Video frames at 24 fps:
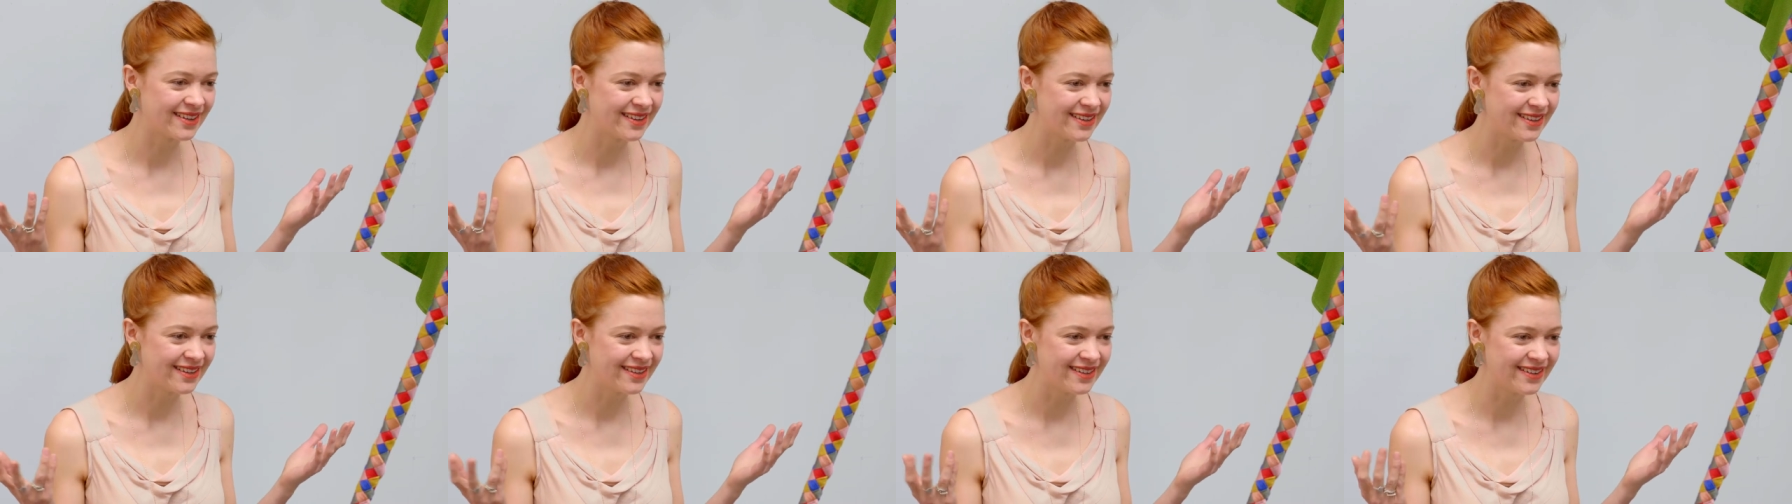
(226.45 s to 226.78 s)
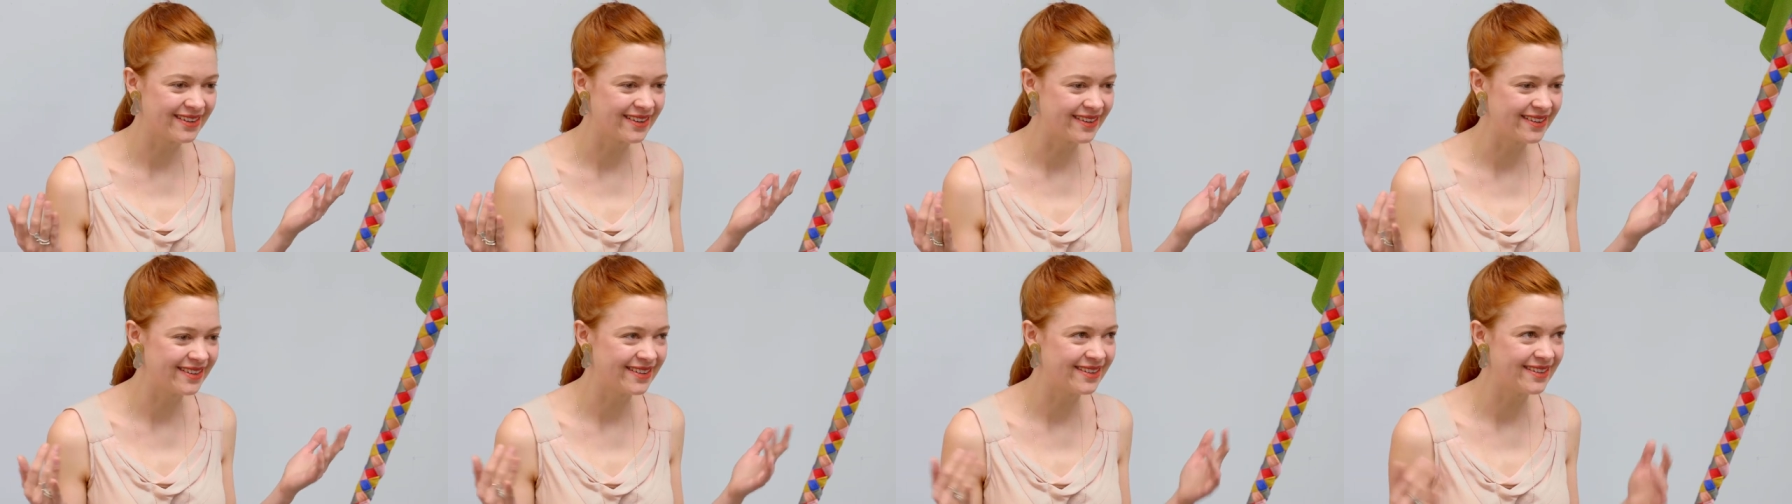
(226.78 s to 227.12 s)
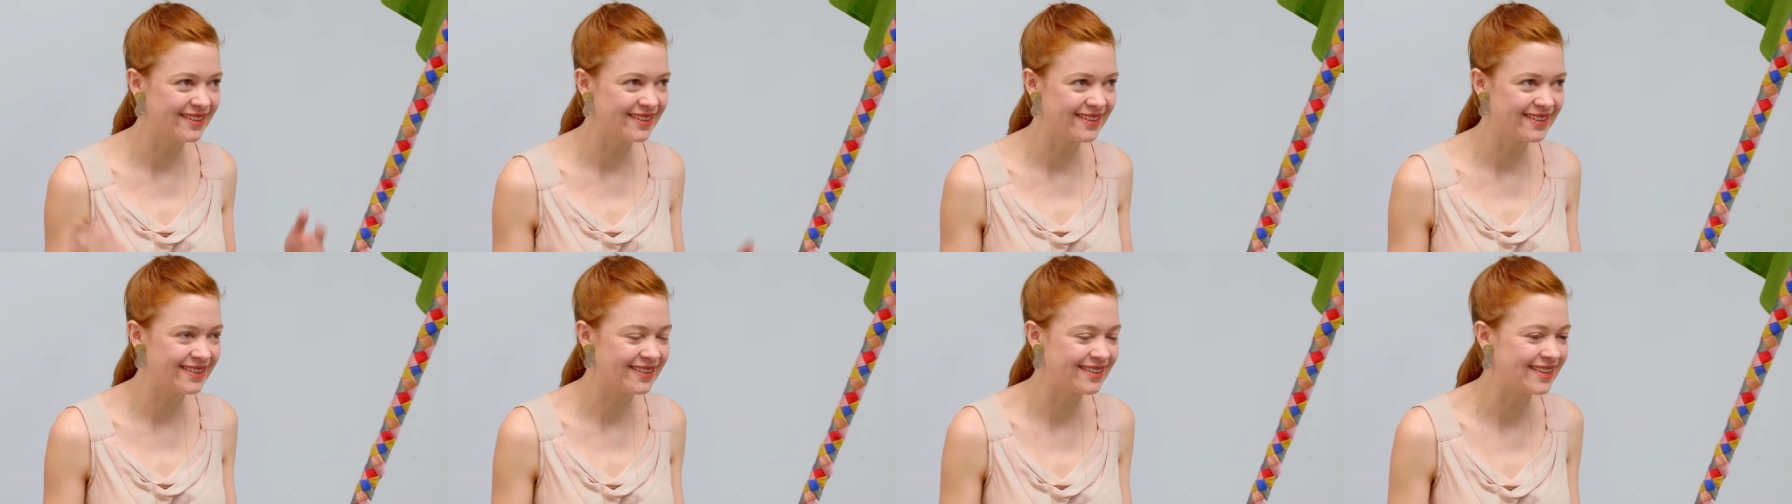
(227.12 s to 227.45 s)
you know,
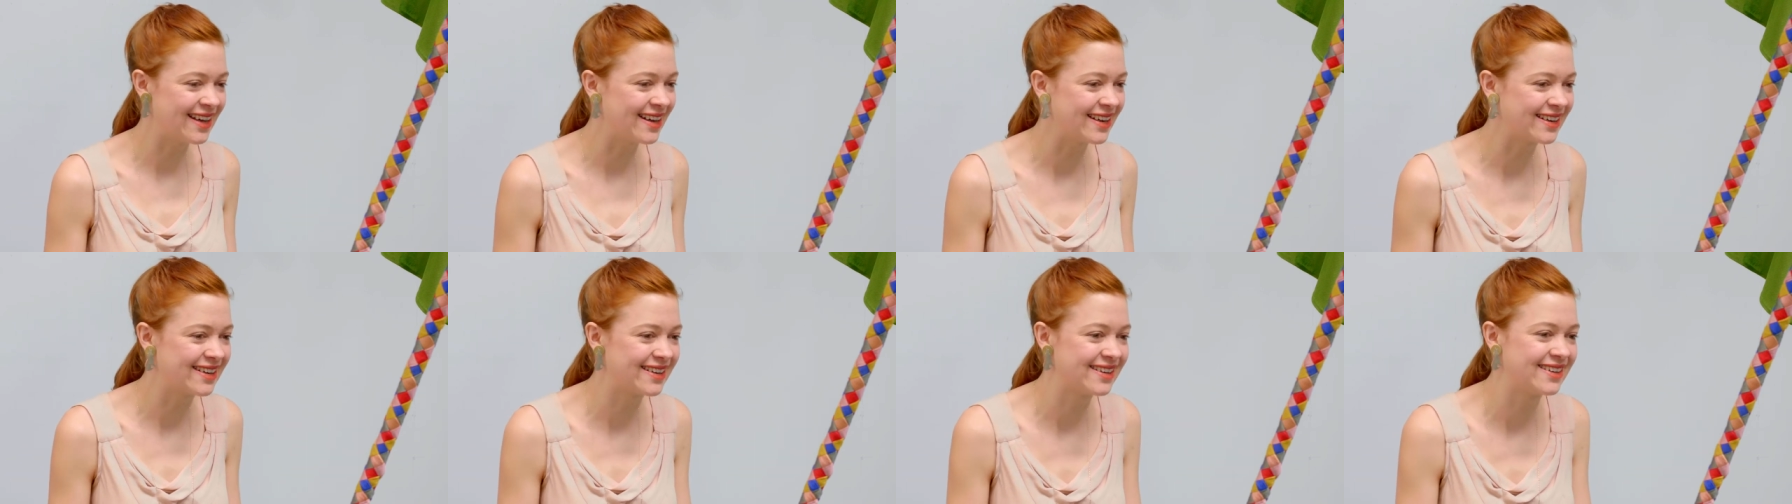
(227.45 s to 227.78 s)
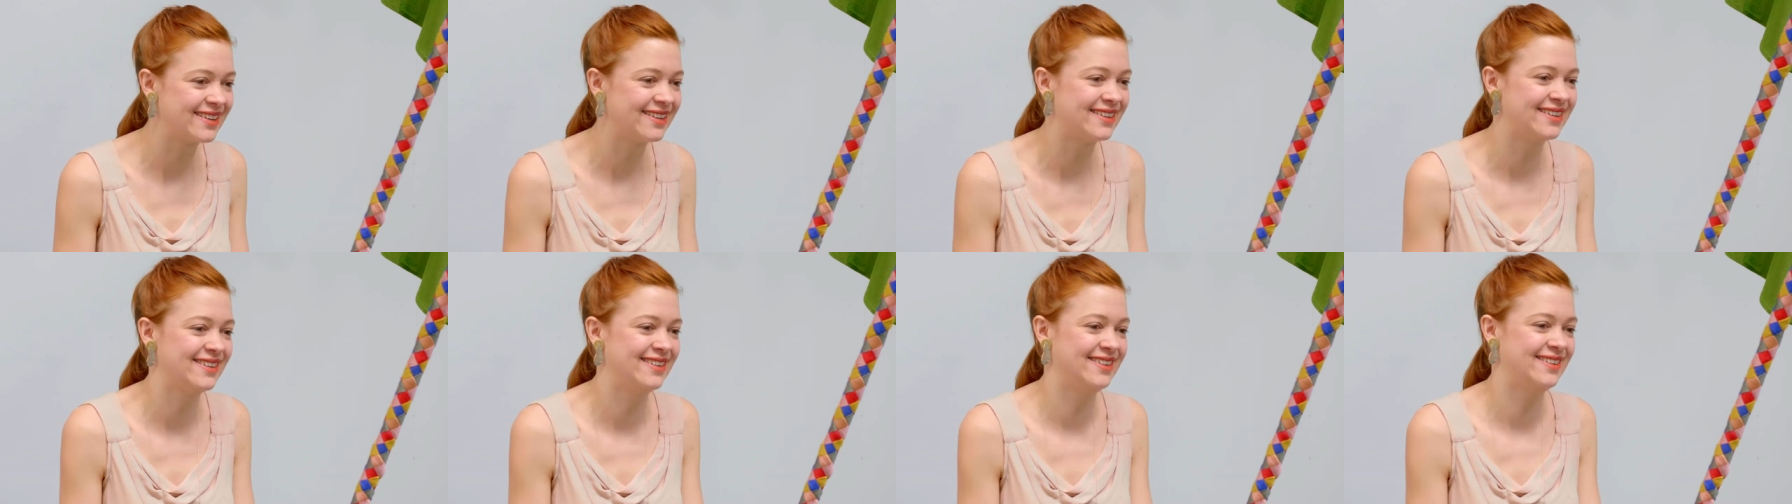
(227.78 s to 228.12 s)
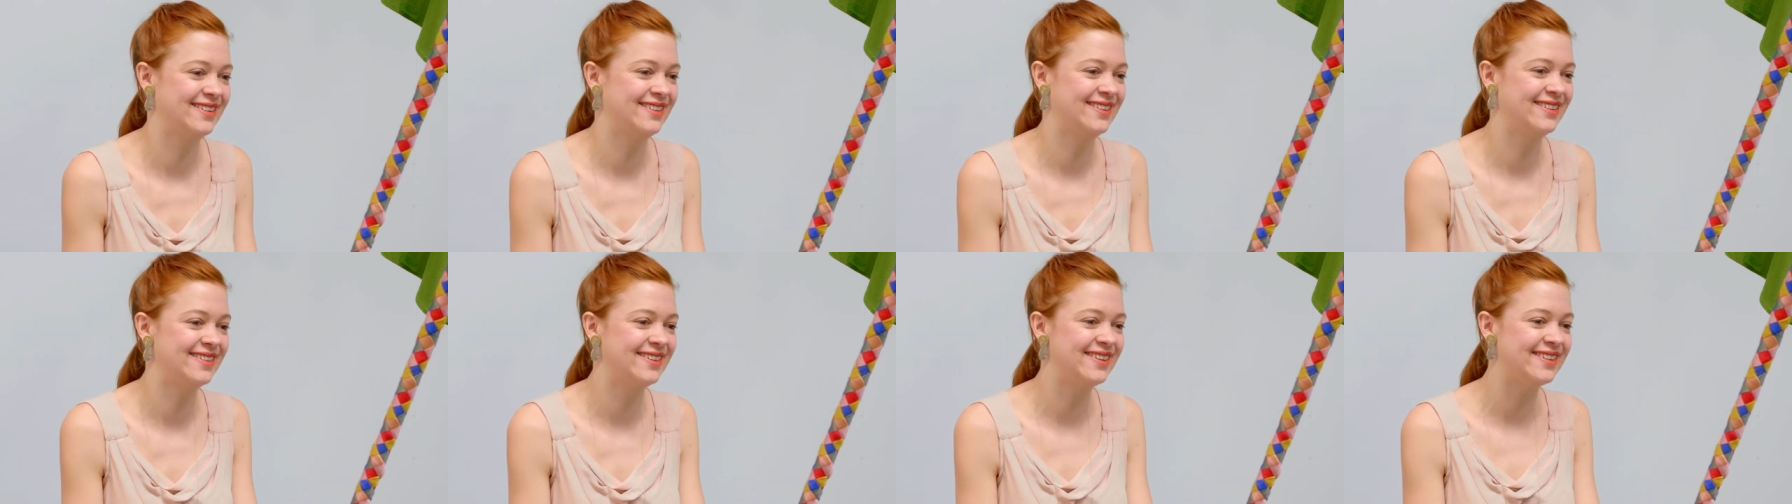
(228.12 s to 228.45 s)
like
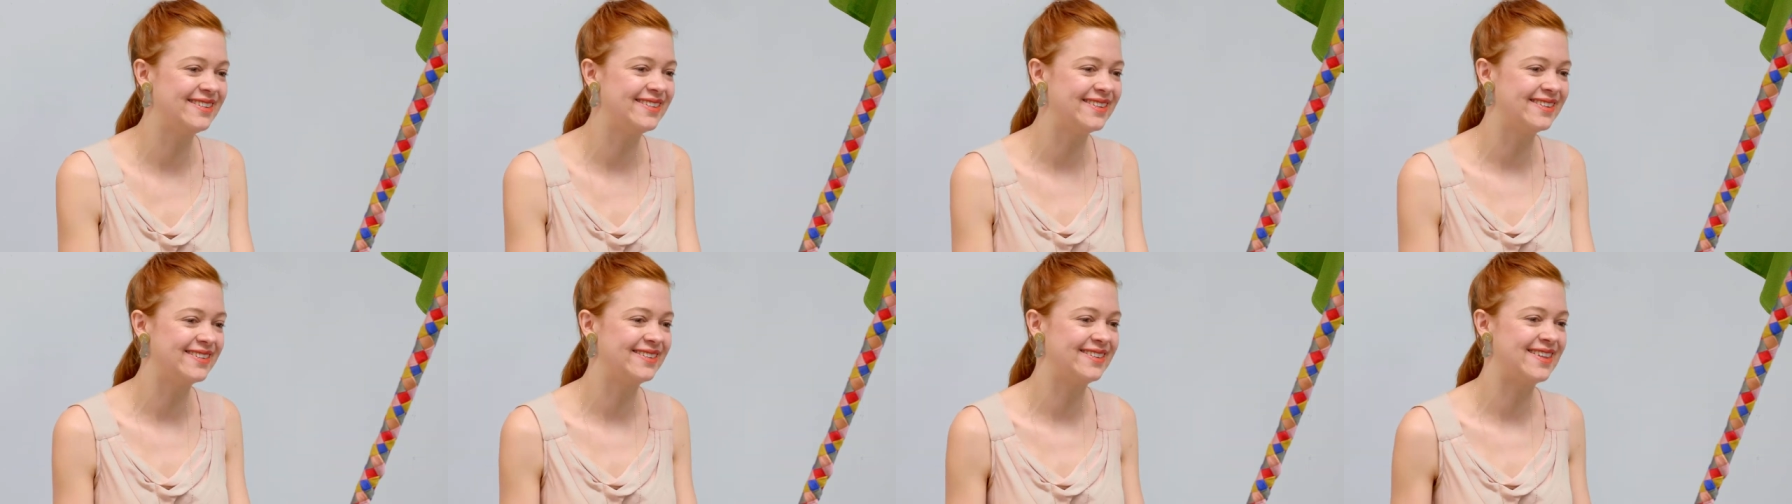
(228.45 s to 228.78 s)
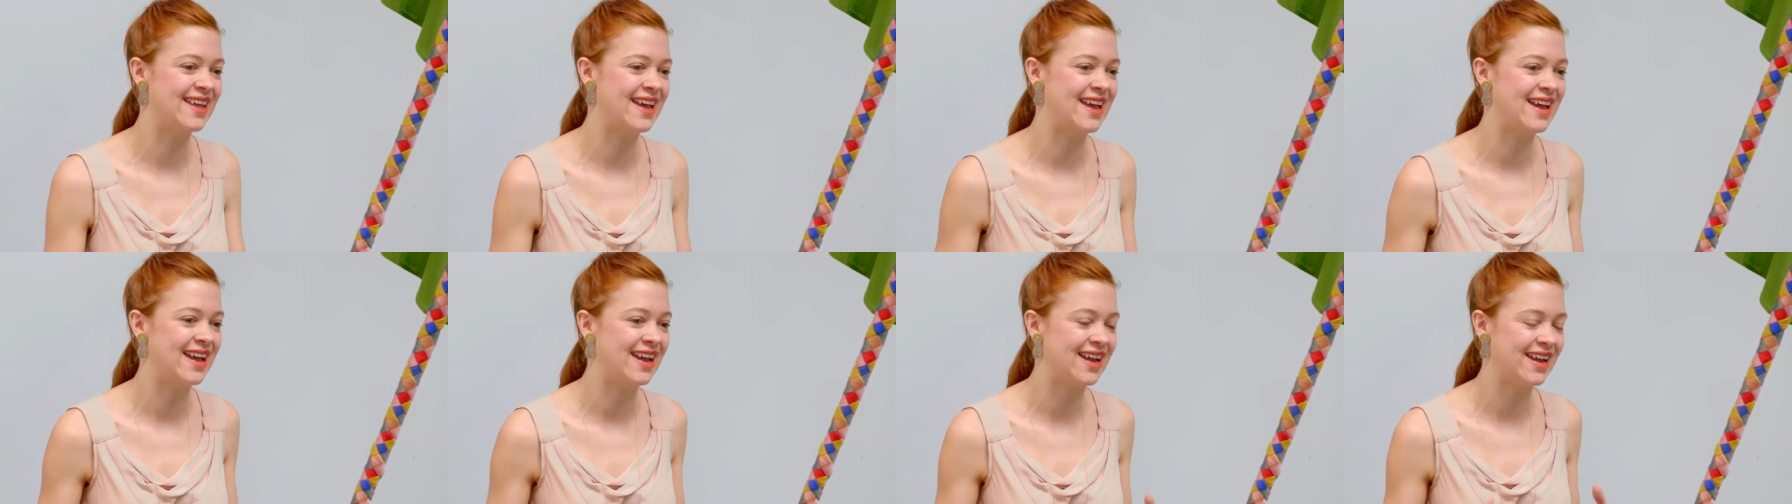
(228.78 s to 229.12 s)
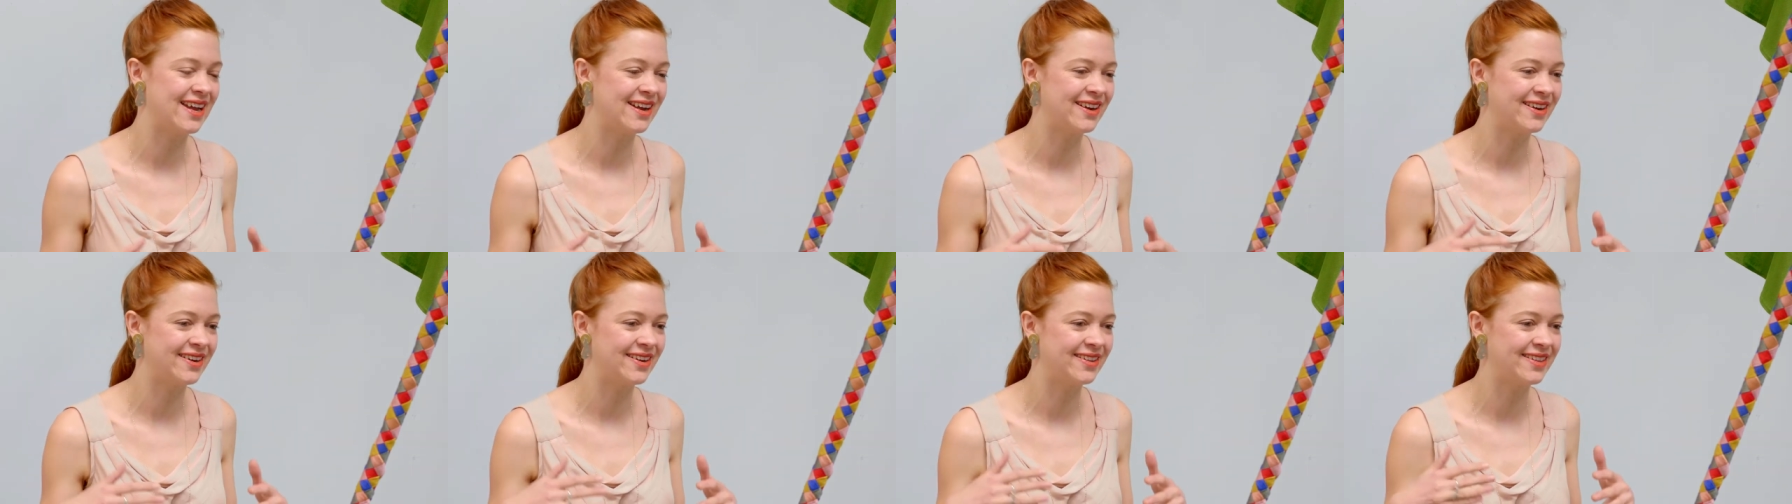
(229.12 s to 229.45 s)
this is
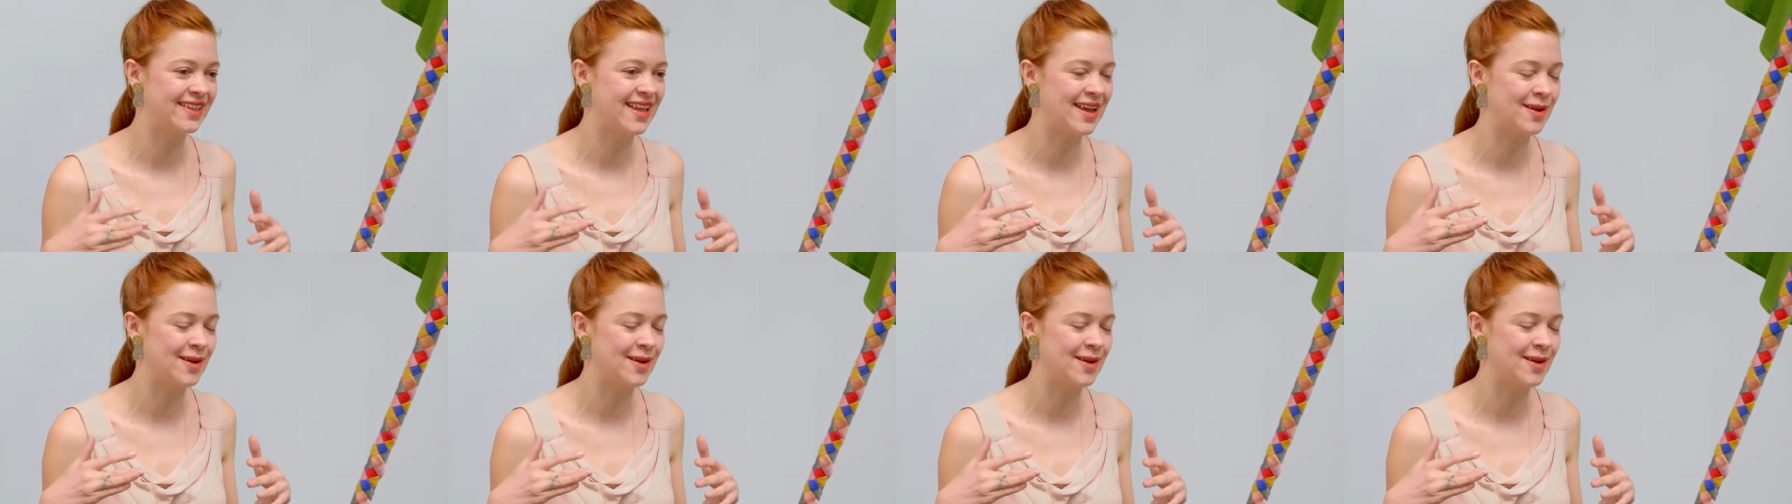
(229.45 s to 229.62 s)
their